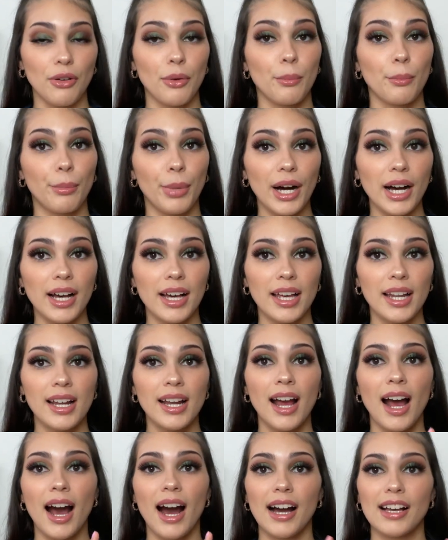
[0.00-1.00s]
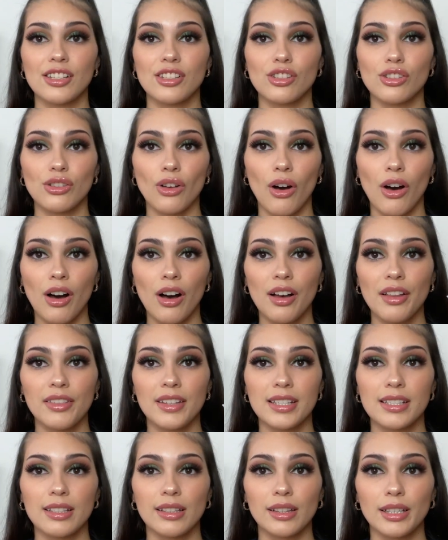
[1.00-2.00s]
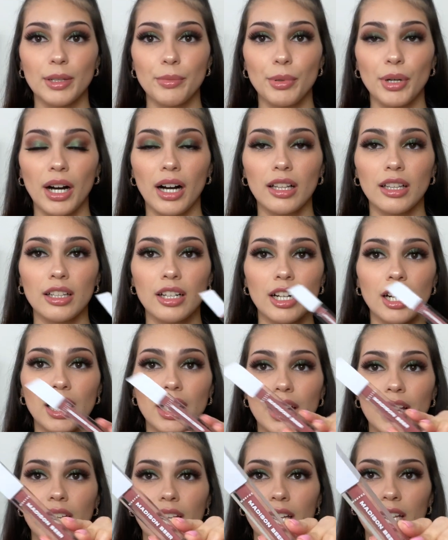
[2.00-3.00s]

But I saw this lip color and